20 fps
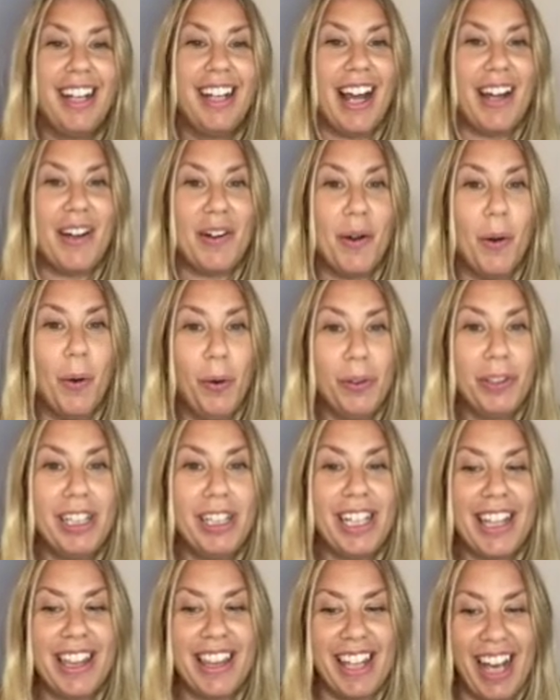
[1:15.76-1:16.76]
And
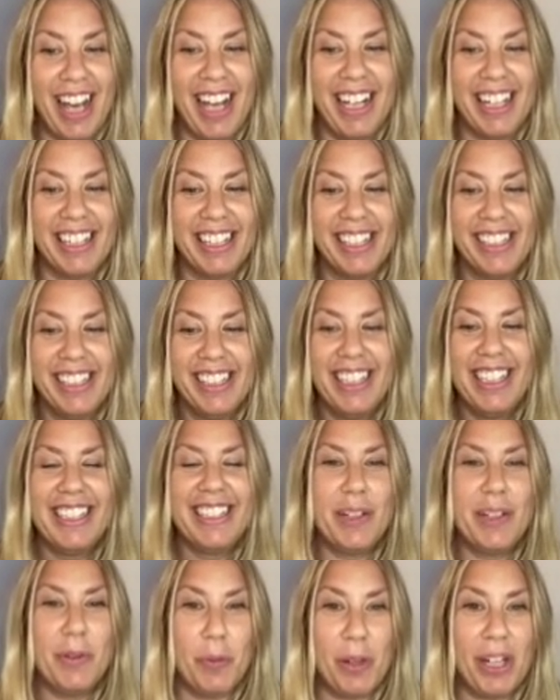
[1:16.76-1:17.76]
only then
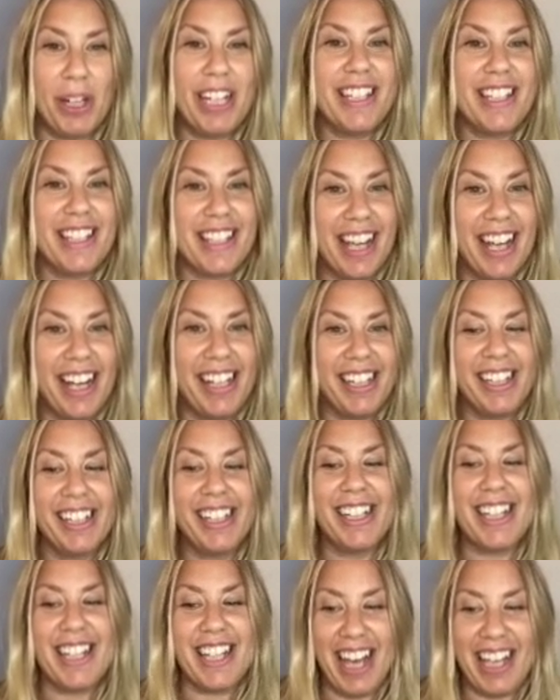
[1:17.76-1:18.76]
did we say
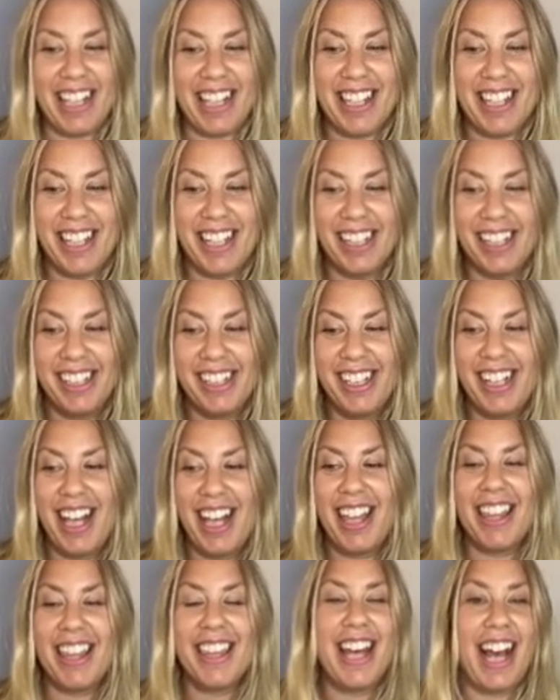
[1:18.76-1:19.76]
yes.
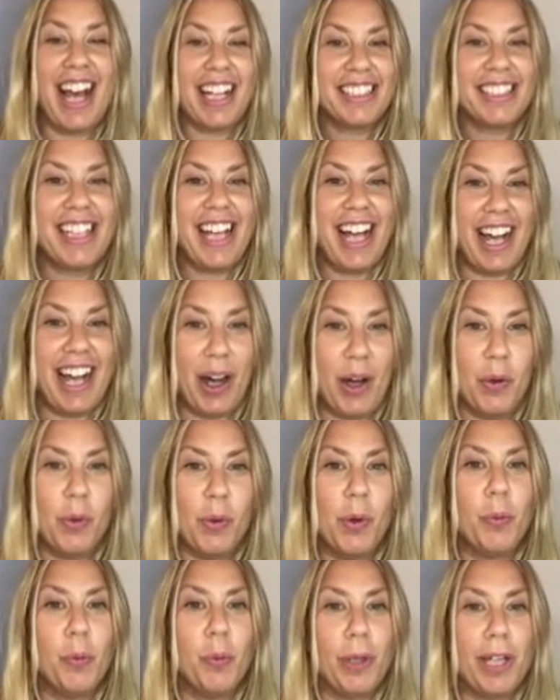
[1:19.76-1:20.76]
That's how
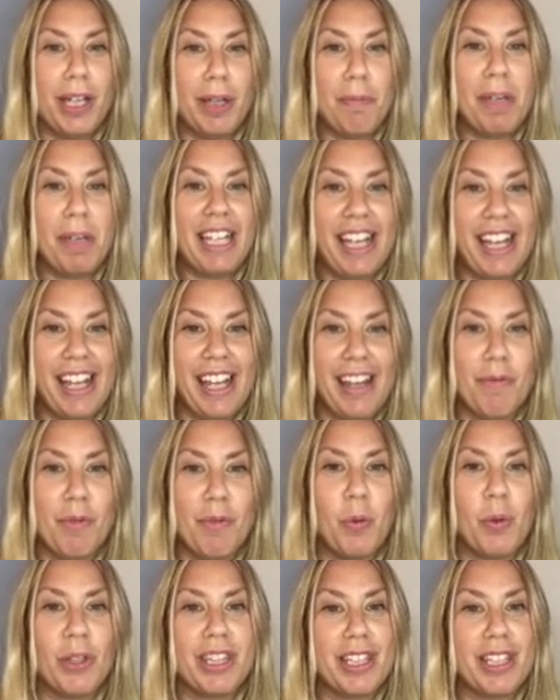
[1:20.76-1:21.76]
we became
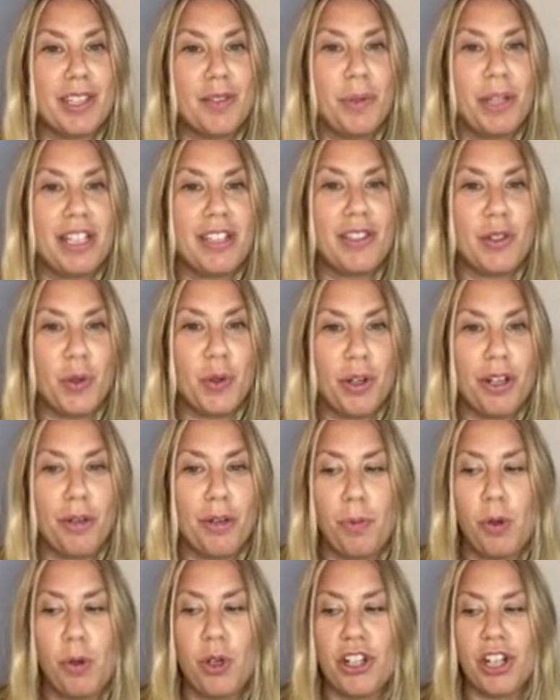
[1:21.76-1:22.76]
what this week's Torah
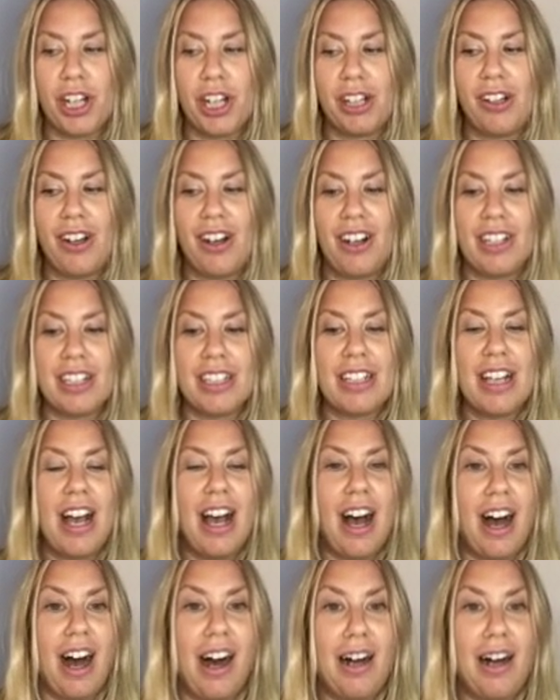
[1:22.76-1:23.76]
portion calls
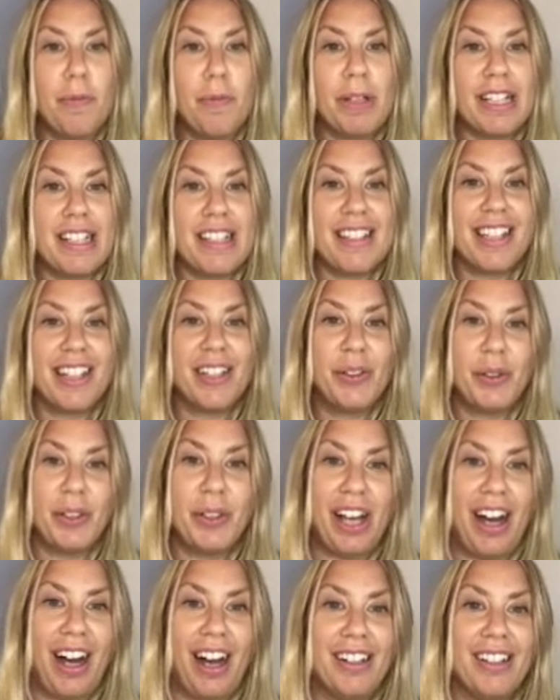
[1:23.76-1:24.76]
Am Segula,
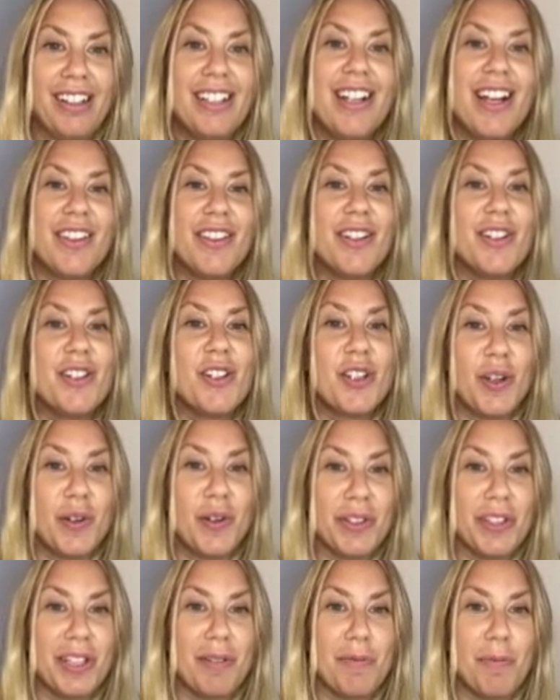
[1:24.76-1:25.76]
the
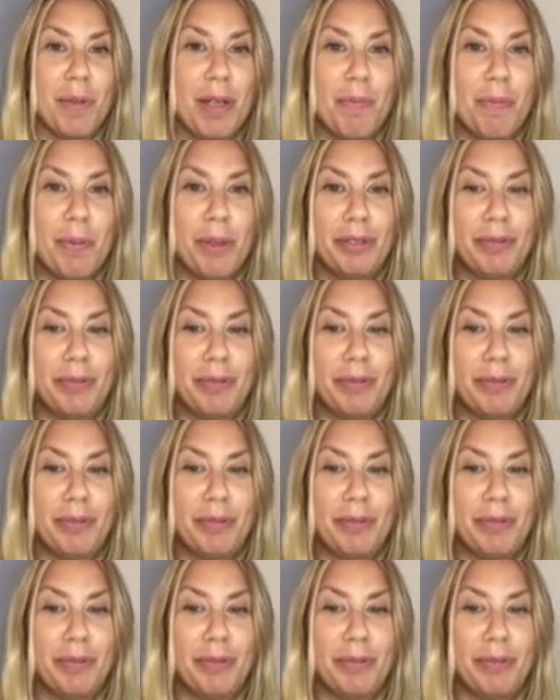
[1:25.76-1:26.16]
chosen people.